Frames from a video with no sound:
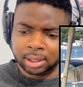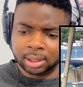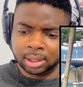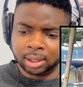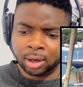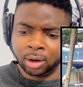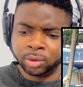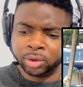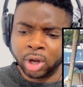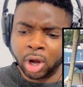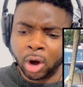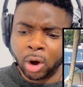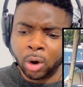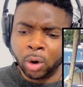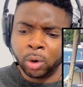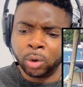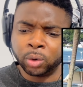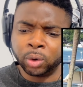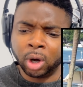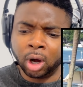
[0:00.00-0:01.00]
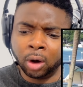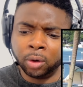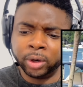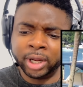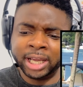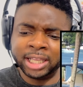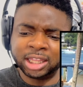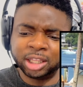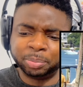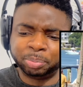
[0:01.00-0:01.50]
Oh no! Oh,
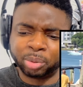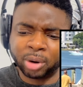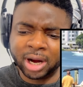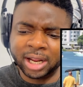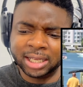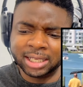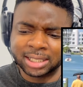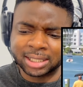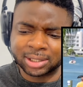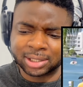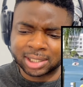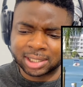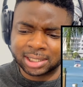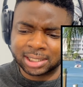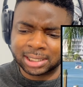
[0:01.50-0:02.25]
hit the brakes!